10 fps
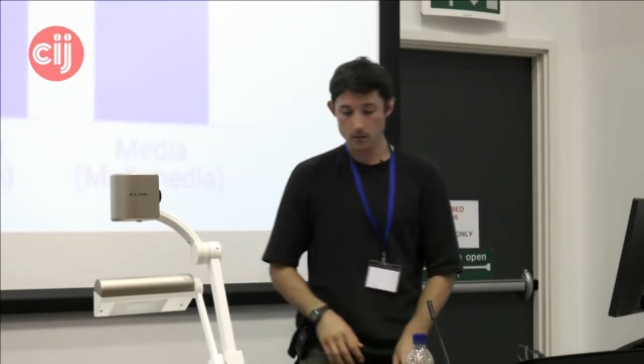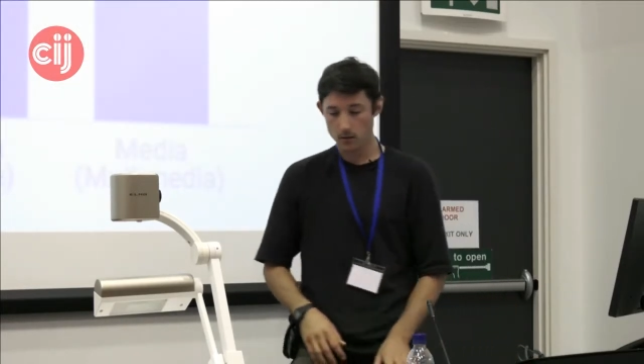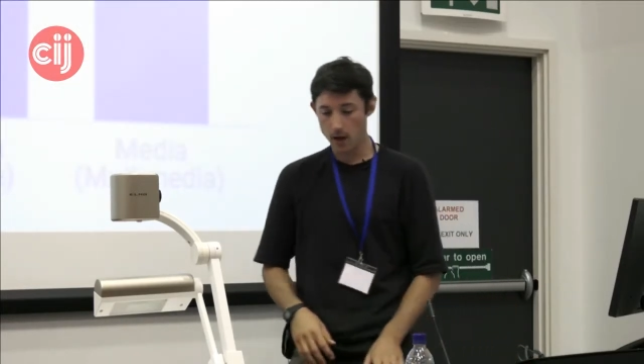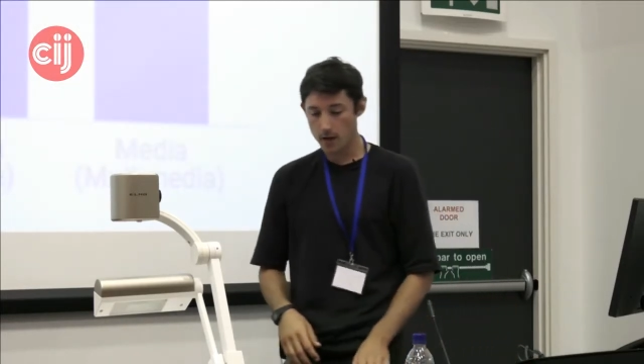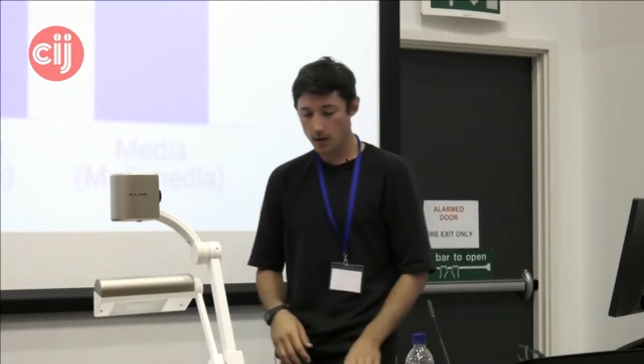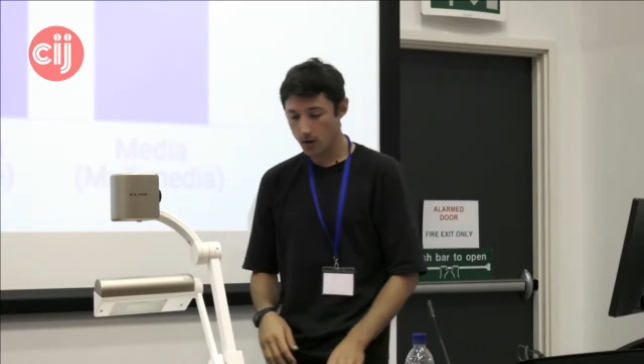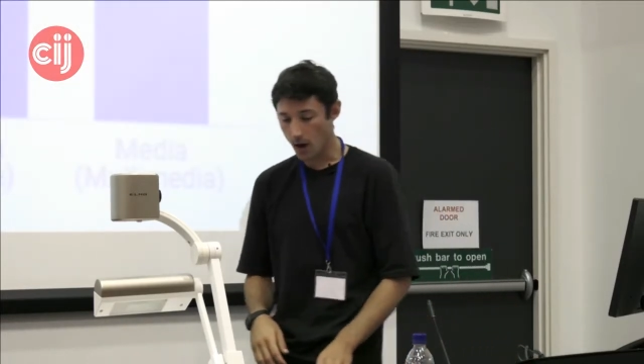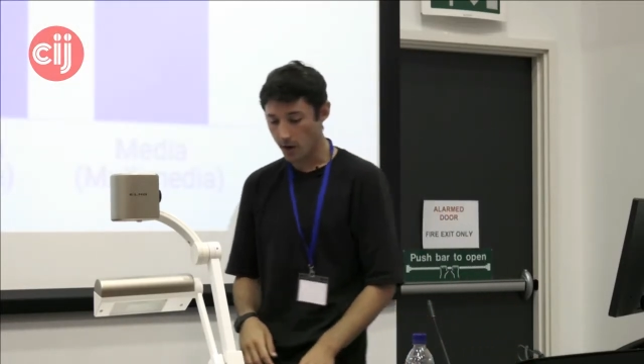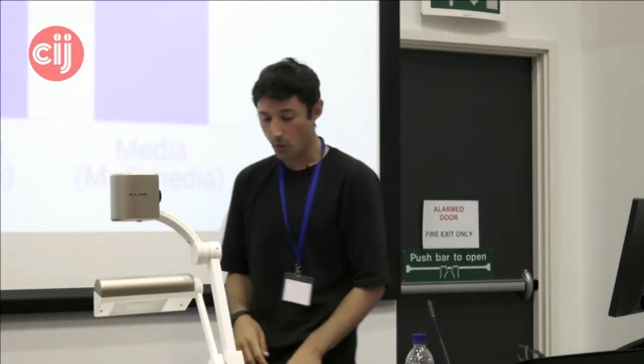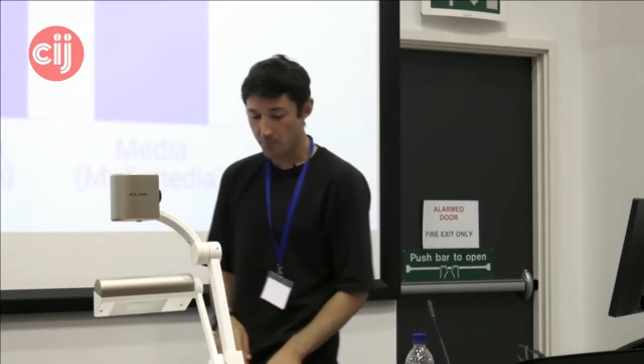like
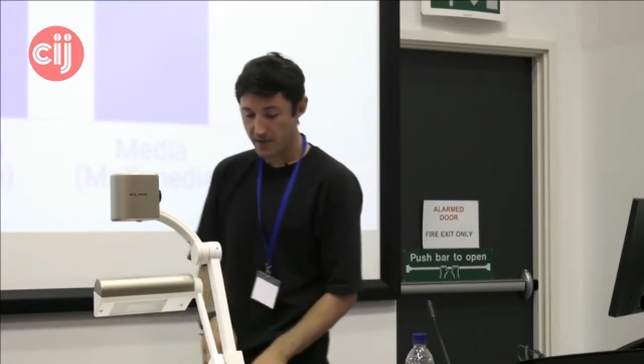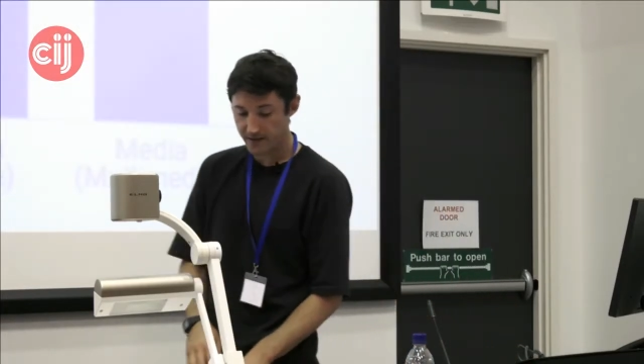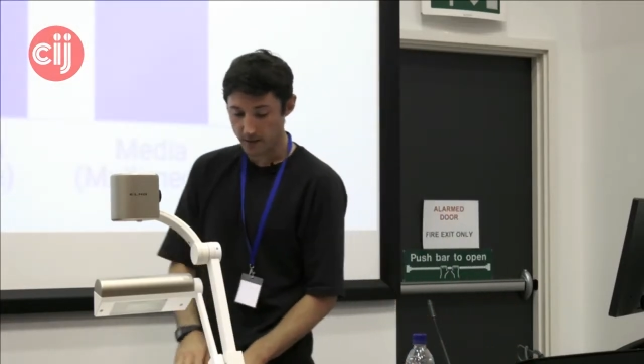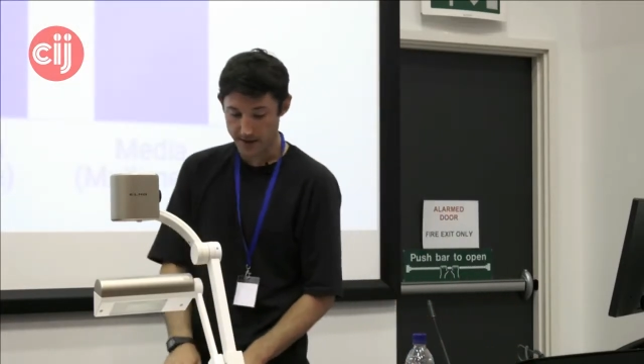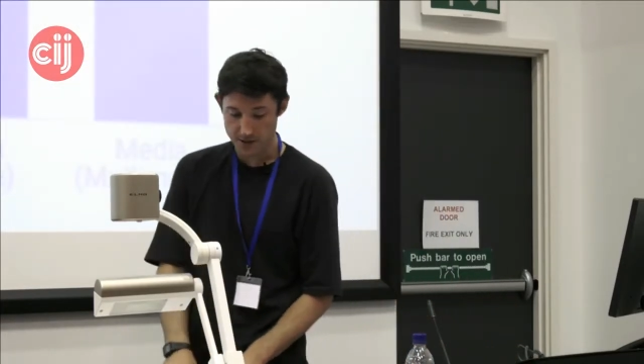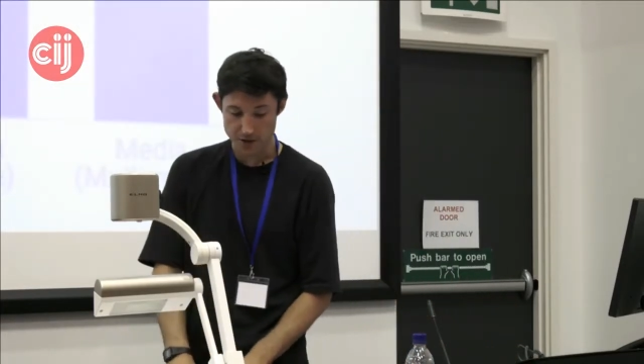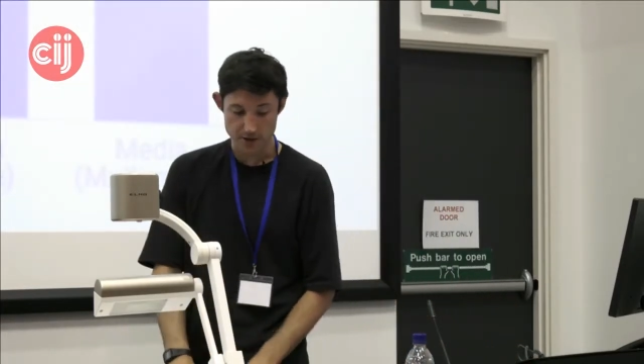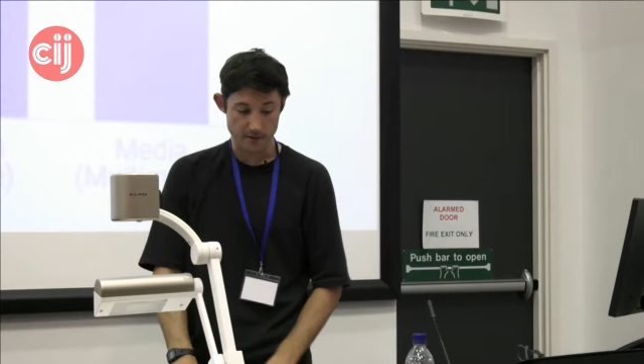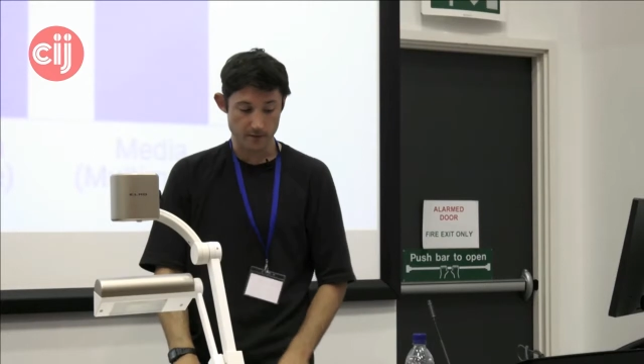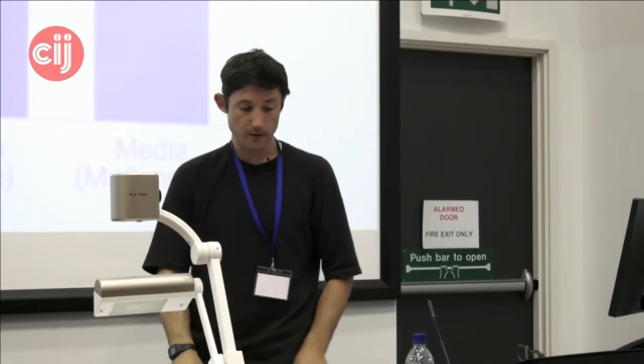kind of what Peter
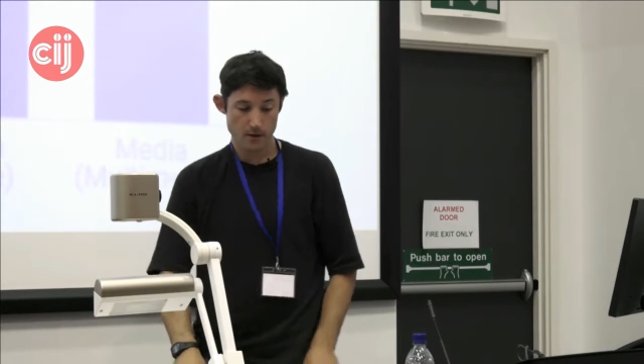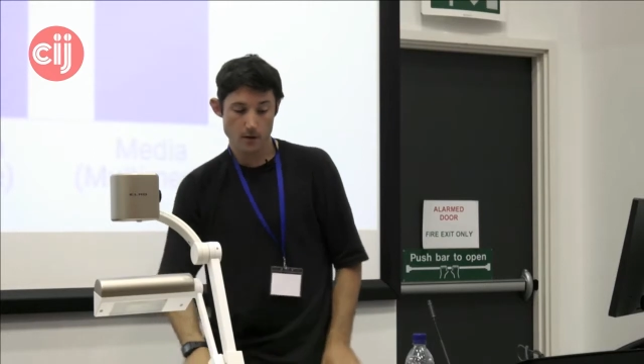mentioned,